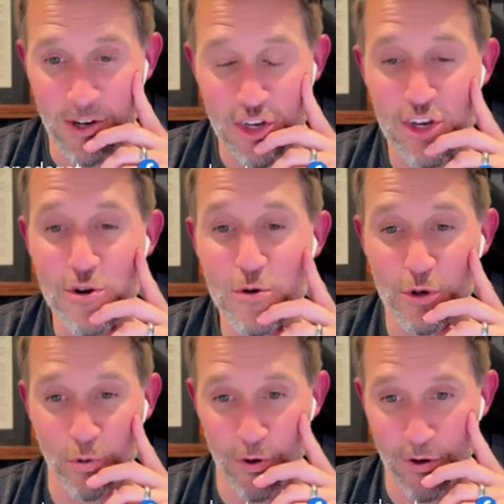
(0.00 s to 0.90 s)
a
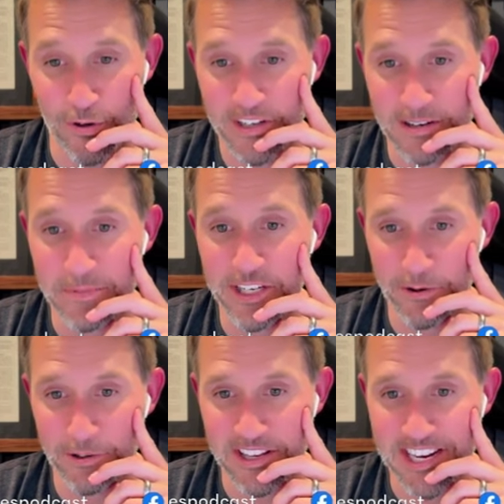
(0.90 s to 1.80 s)
huge role in me
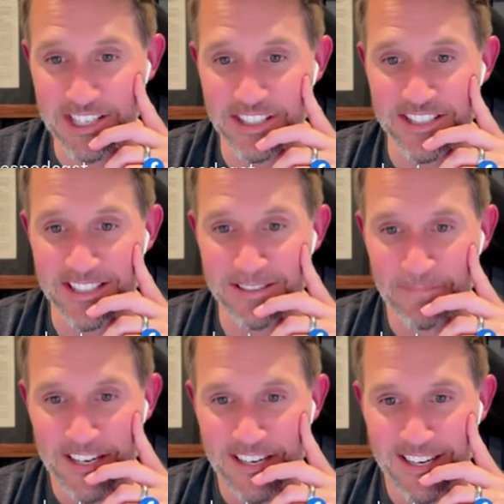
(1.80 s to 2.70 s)
going to the agency.
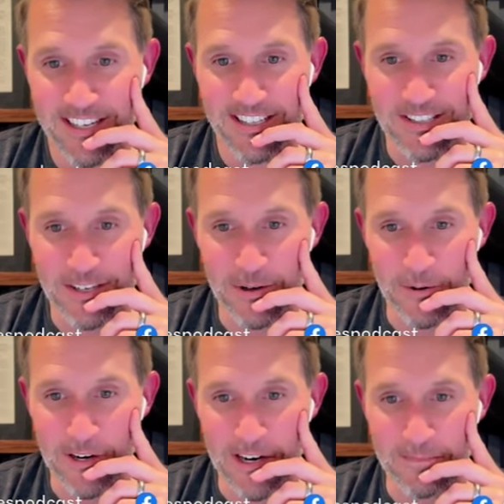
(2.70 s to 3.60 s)
Mm-hmm.
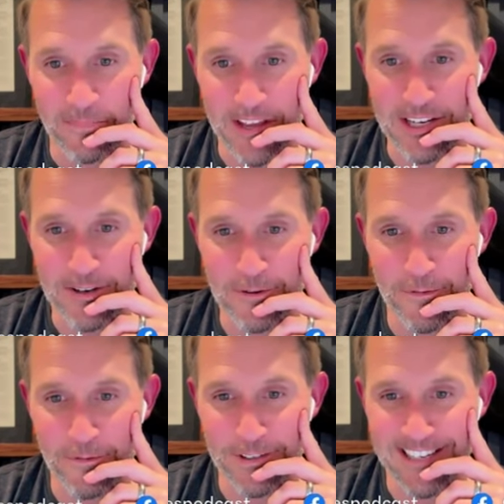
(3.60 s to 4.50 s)
So um, thank
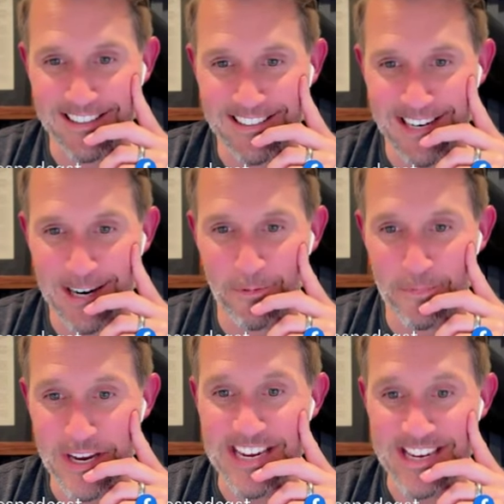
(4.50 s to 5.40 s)
you for taking the time with
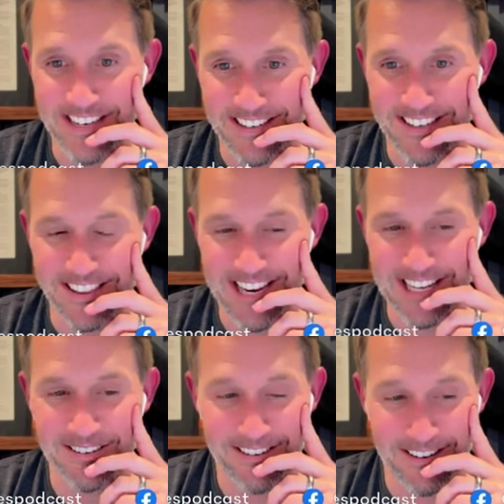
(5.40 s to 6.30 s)
me on
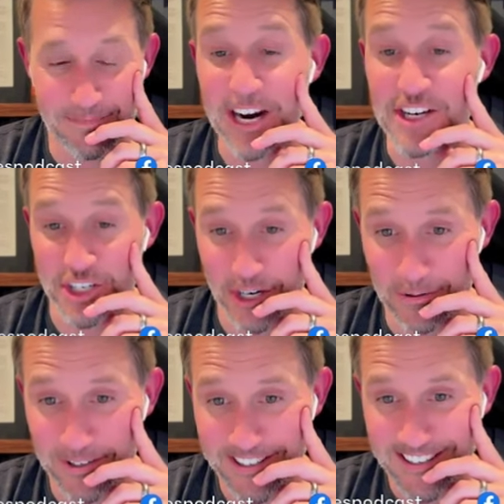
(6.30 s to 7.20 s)
that on my
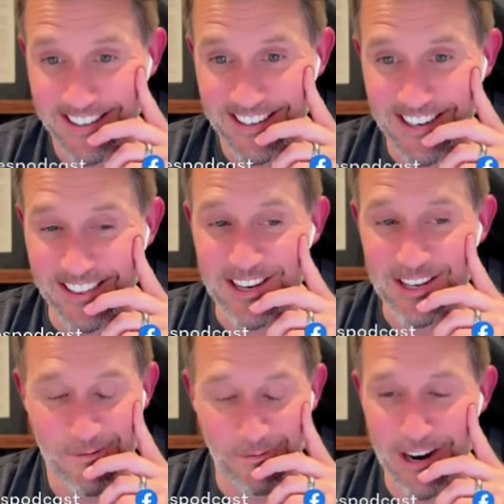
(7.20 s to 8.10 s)
show, oh, and awesome.
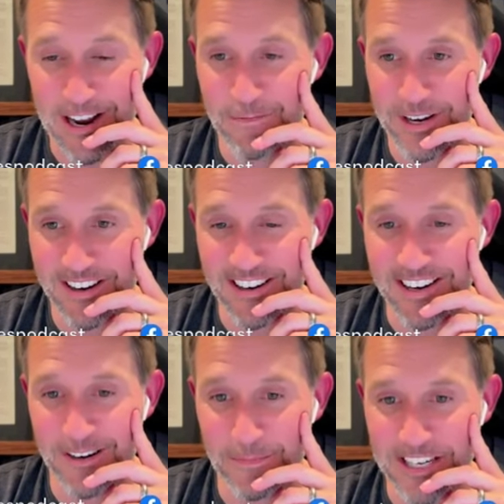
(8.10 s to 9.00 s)
thank you for having me
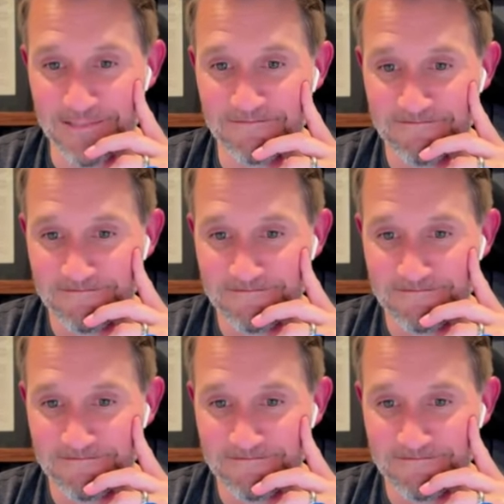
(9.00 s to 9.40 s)
on here, man.